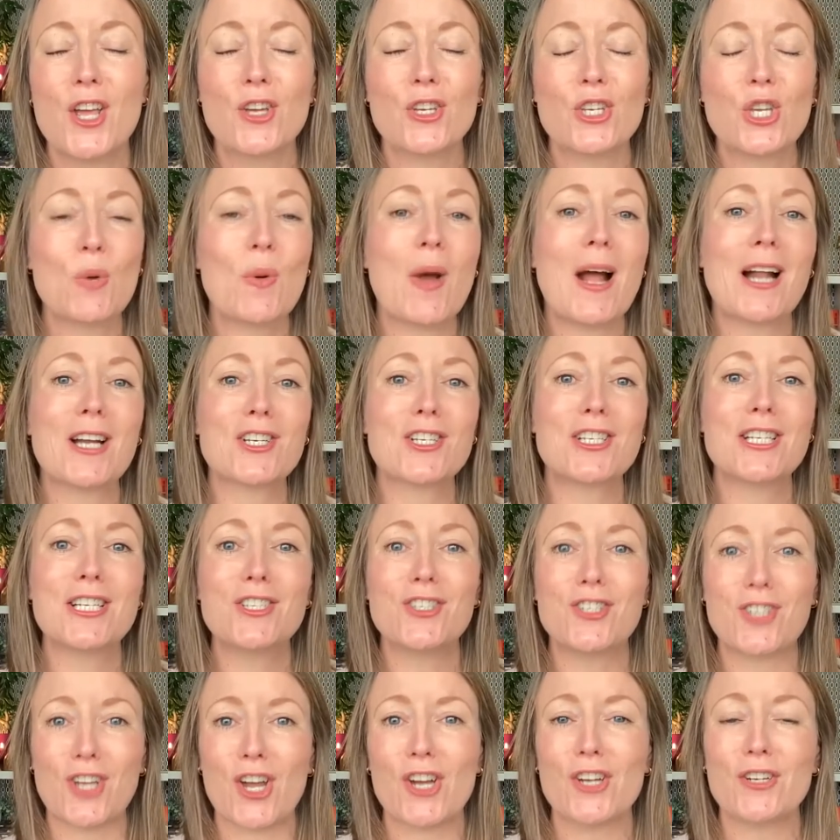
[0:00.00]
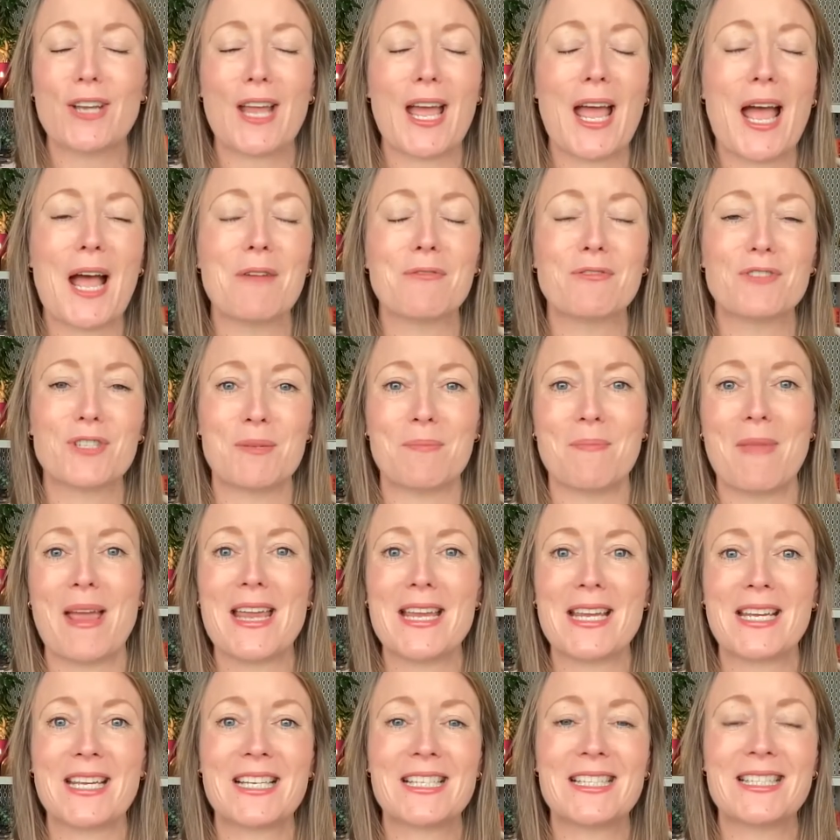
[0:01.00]
you actually don't have to
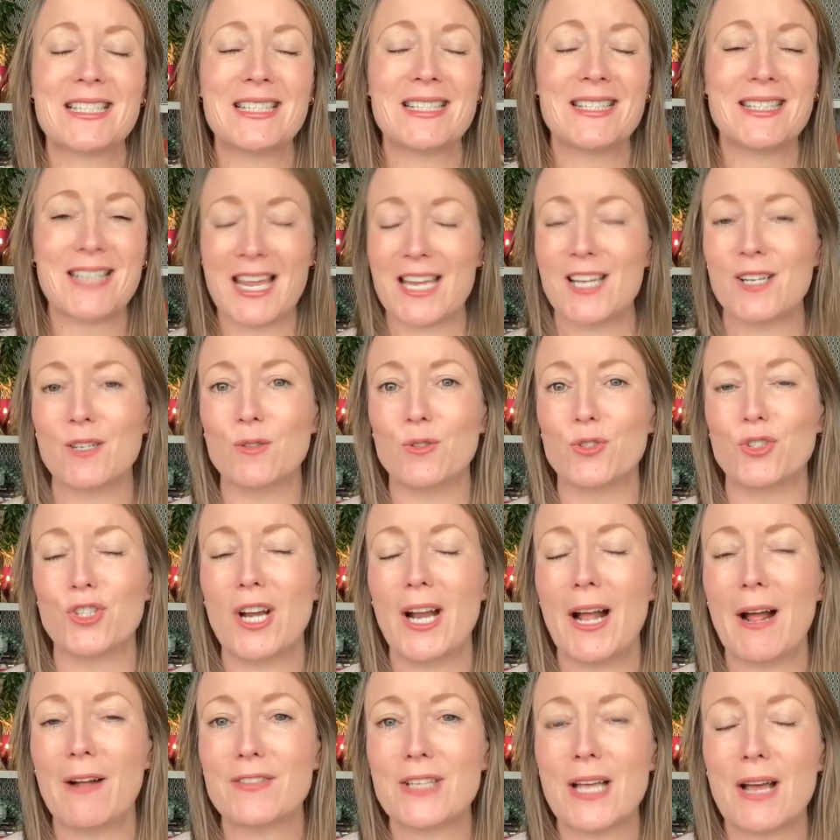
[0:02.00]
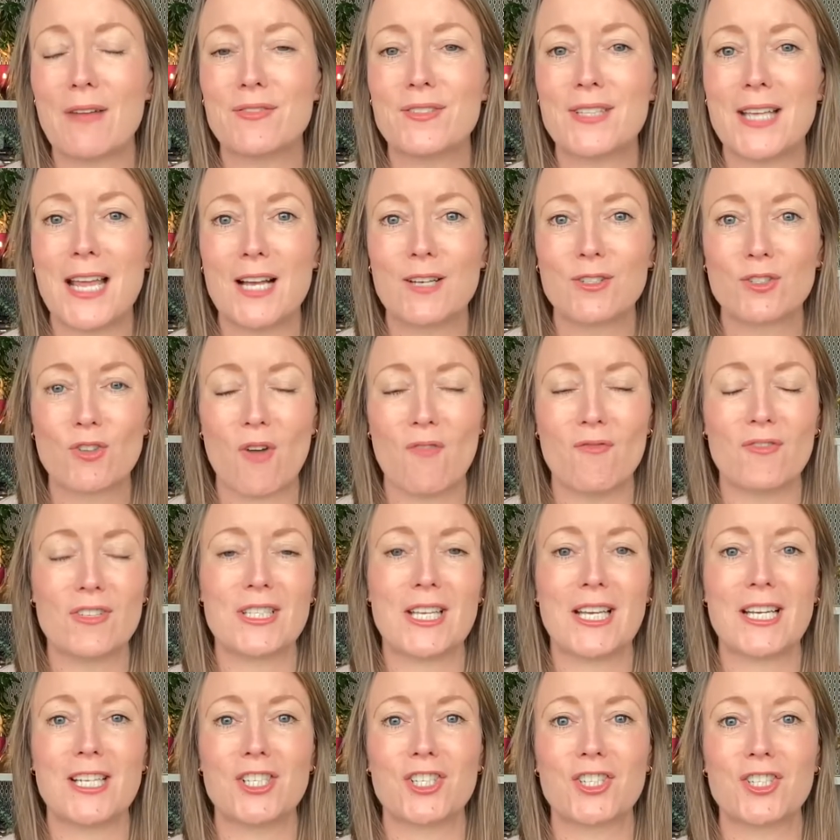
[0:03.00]
make sales, you don't have to have sales
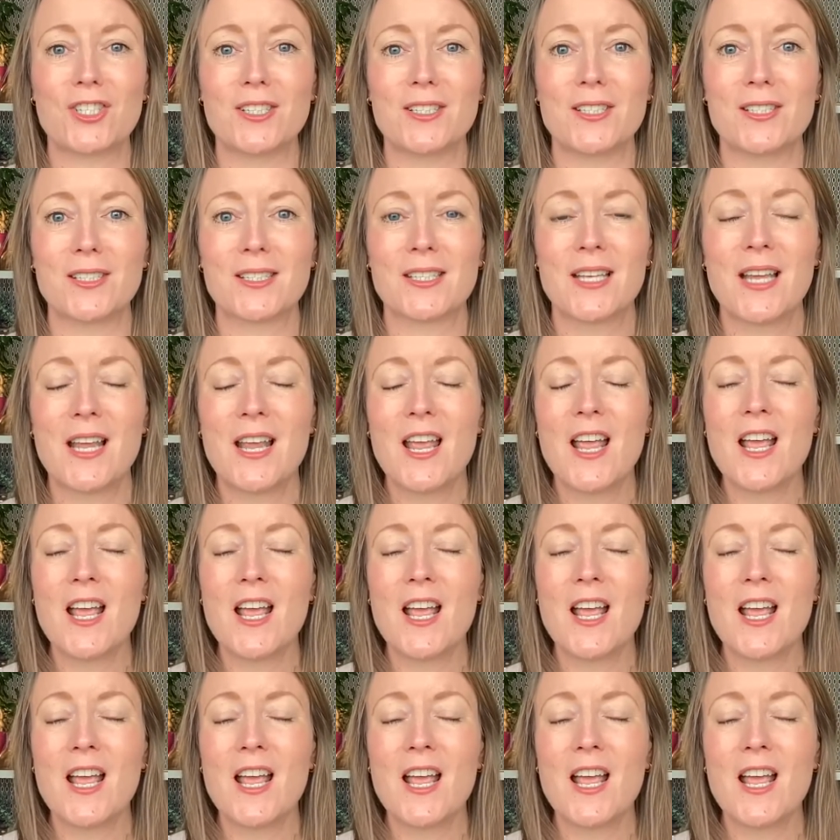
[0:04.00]
conversations